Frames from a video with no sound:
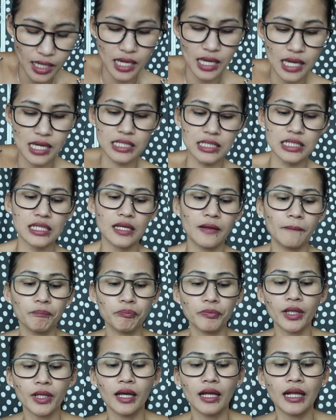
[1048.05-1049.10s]
is
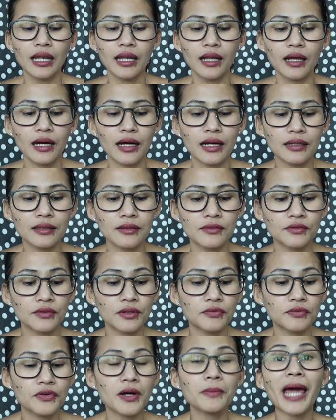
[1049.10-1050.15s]

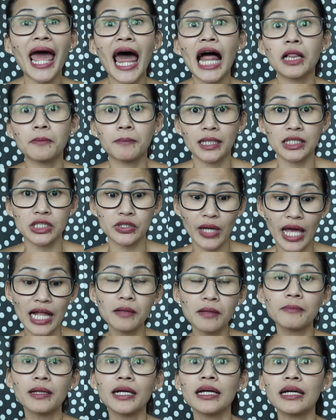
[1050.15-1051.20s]
from Alma. So
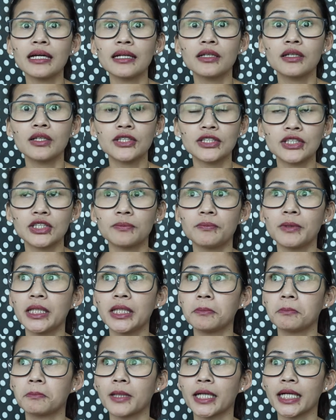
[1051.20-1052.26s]
Alma used to
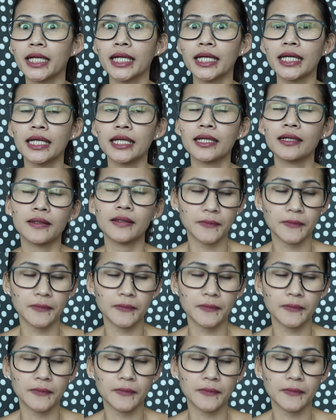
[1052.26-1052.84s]
be my